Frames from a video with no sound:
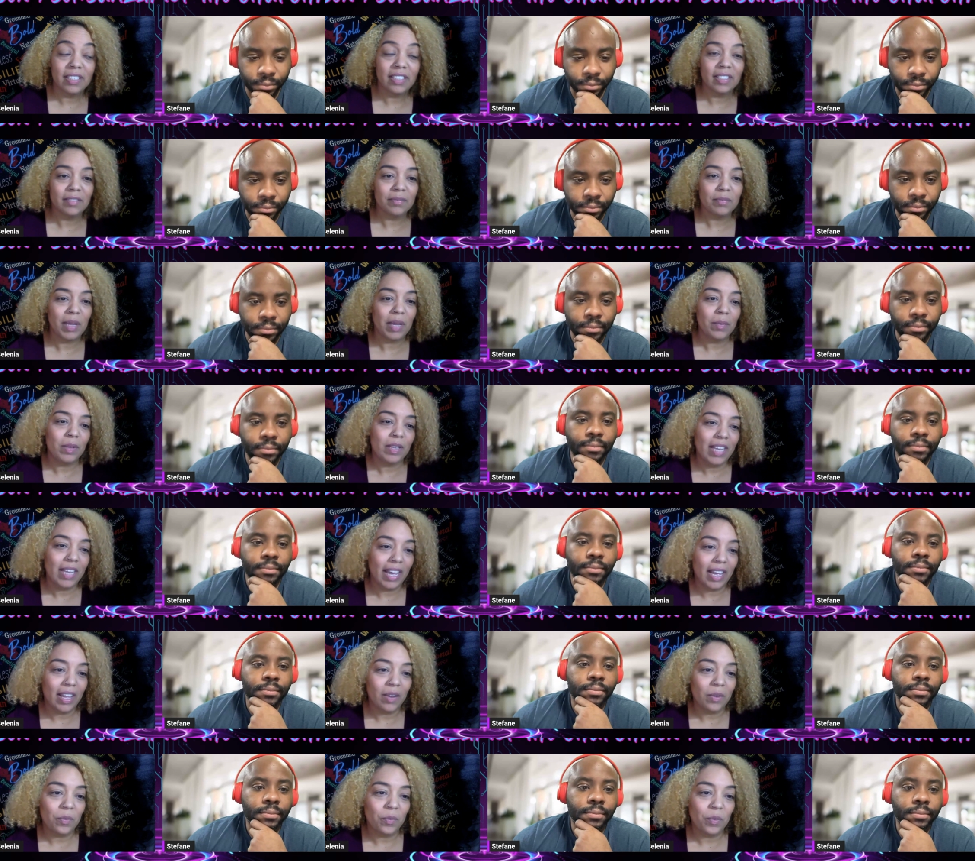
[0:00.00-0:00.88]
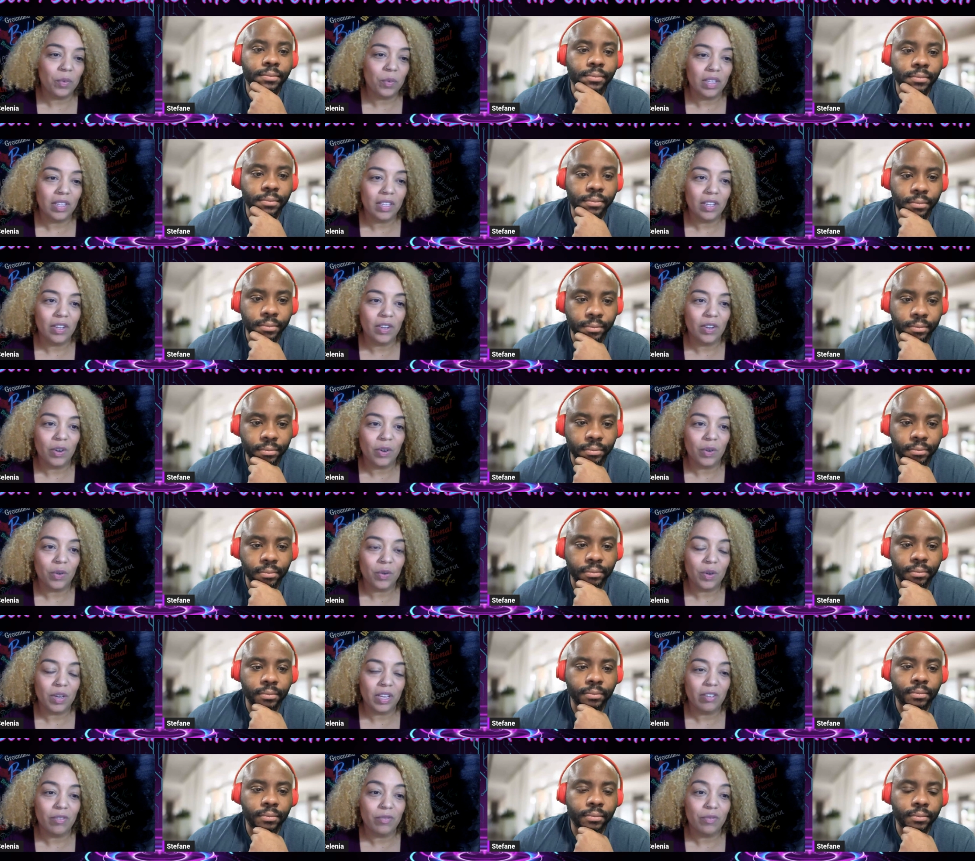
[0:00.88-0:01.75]
Speaker 1: Maybe not, with, you know,
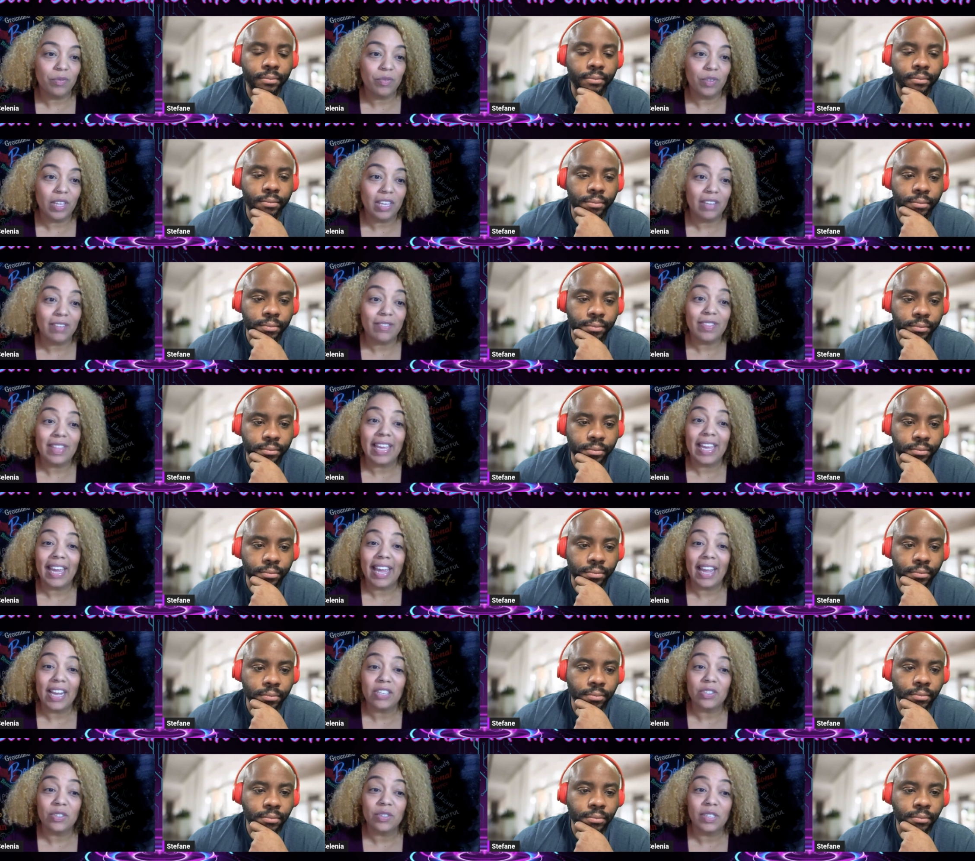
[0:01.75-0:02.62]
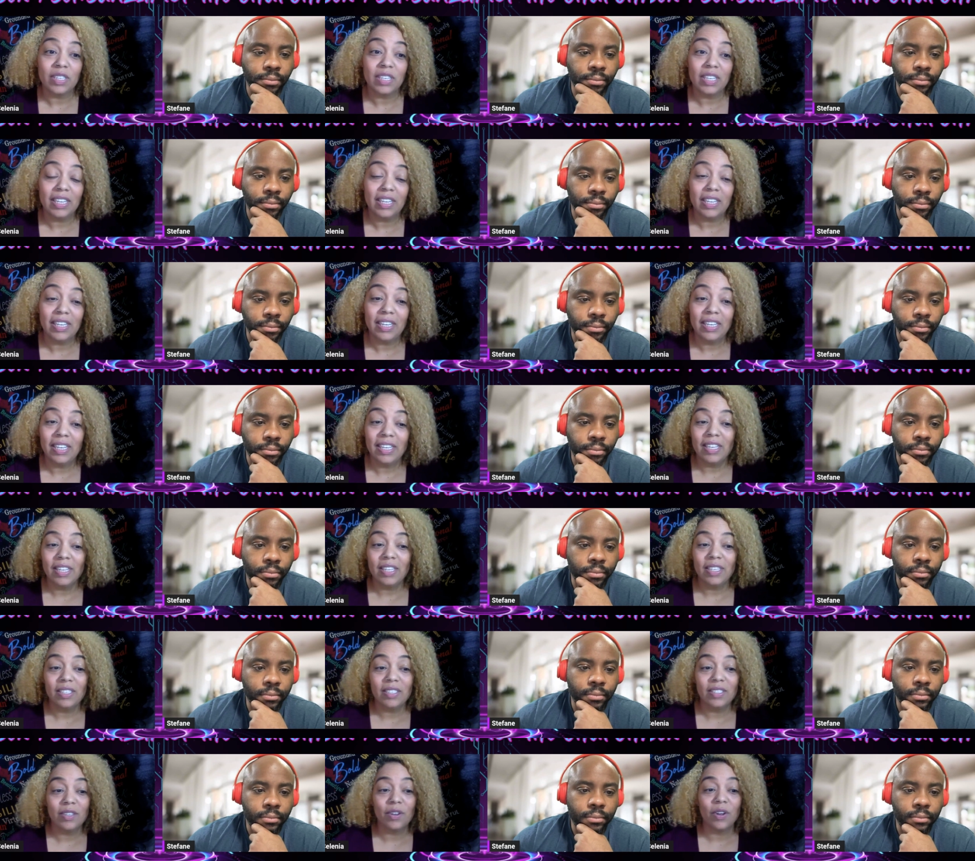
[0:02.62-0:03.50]
if if they actually
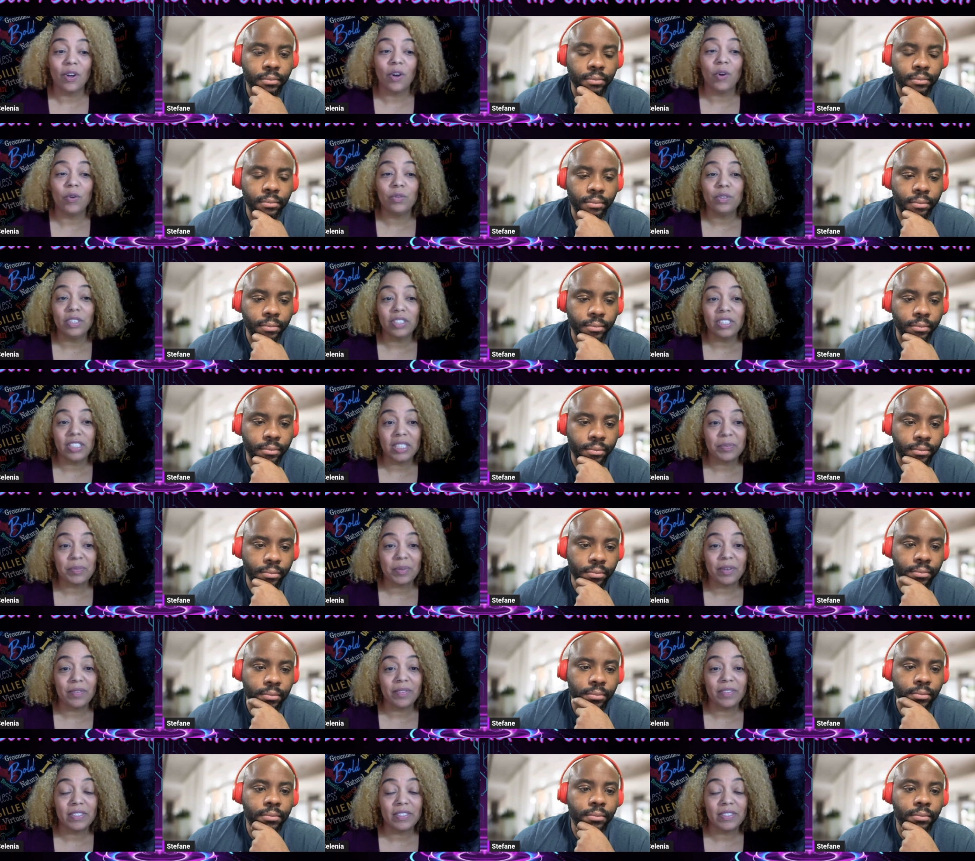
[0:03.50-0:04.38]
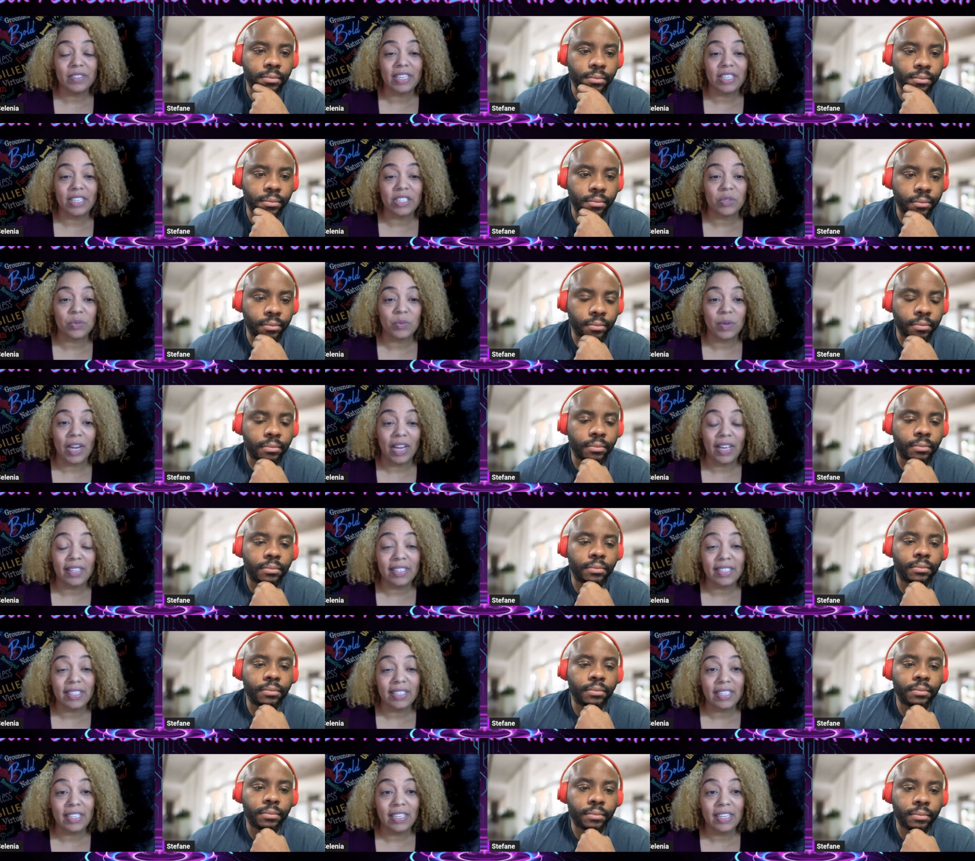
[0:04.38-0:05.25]
took ownership of their
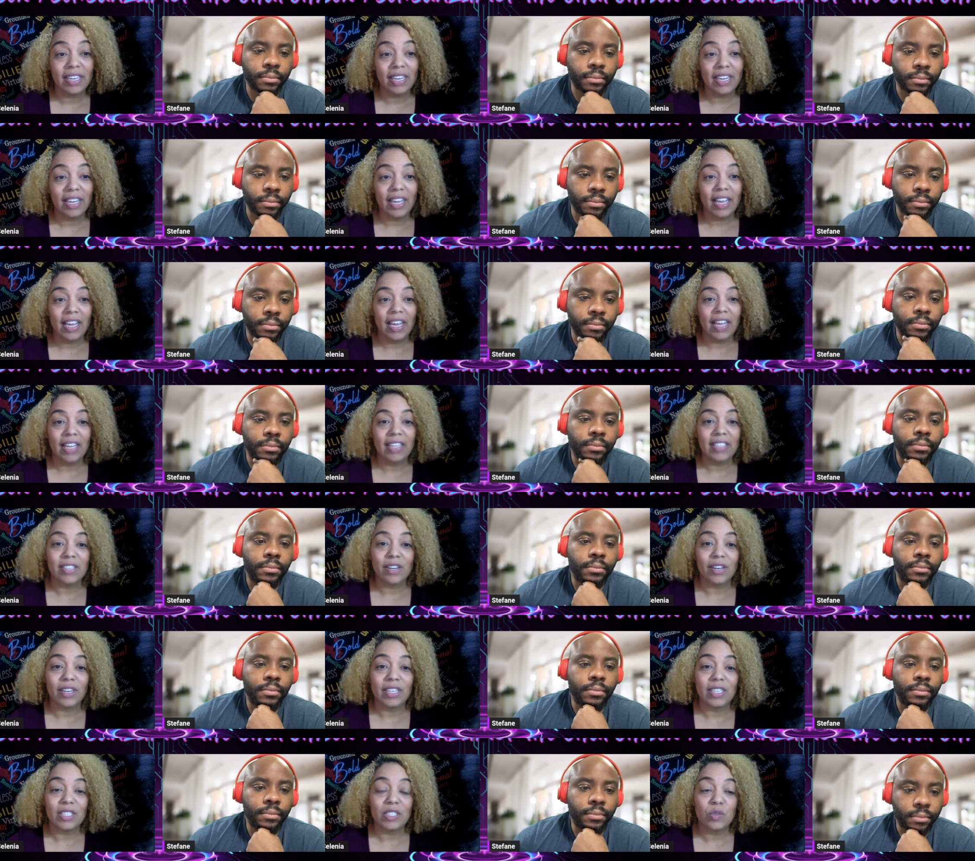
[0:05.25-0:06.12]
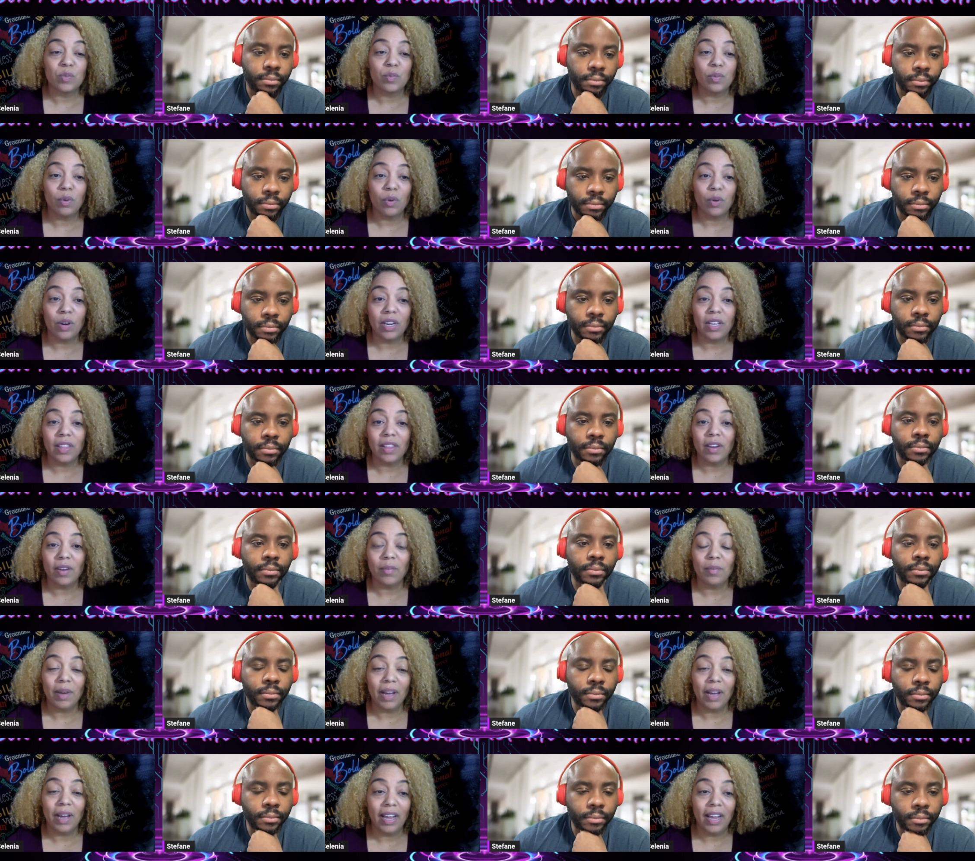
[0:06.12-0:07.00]
sexuality and started exploring their
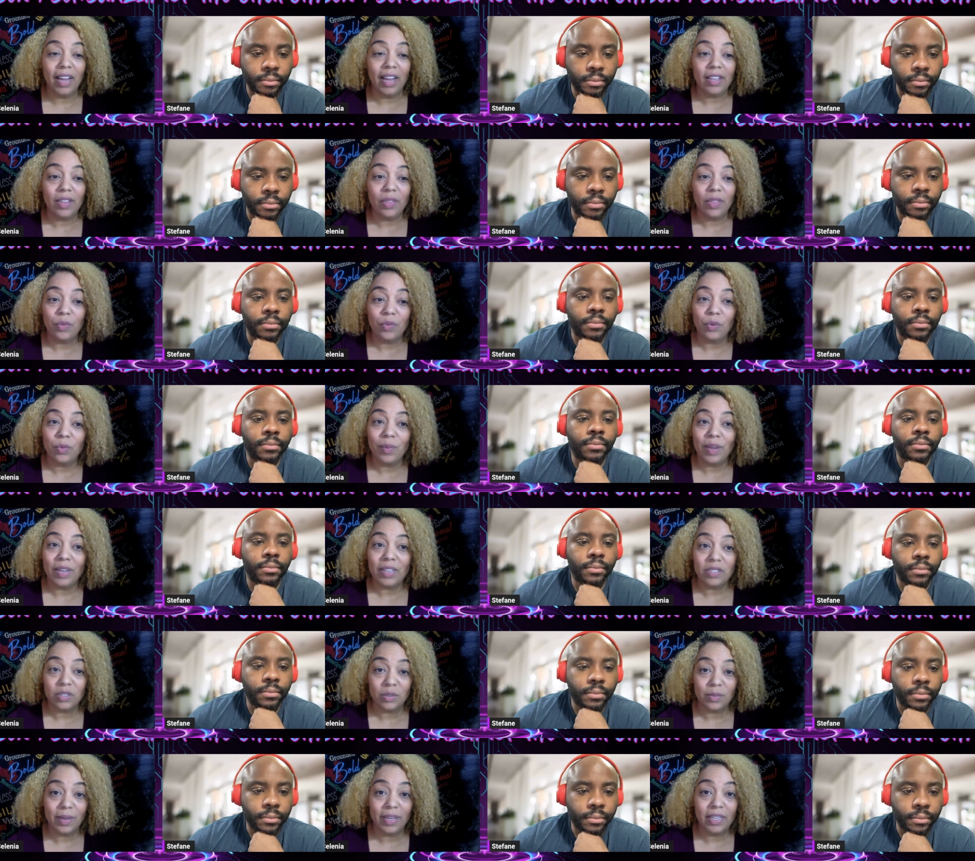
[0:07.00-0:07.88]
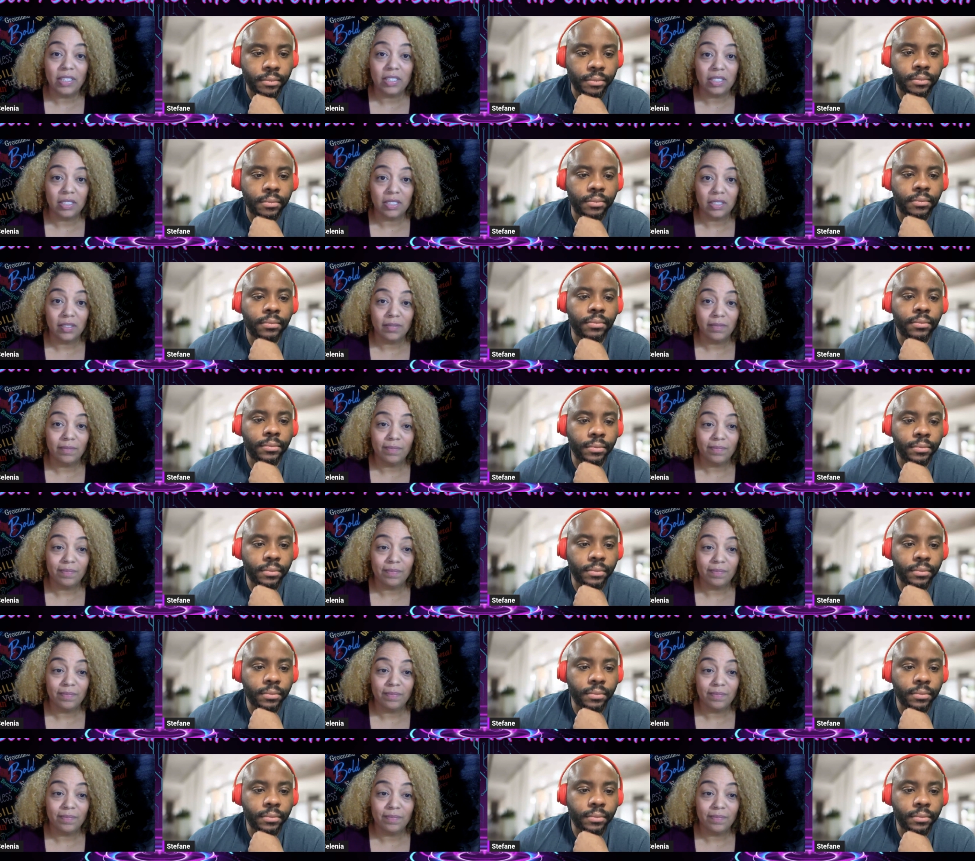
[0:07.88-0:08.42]
body through masturbation.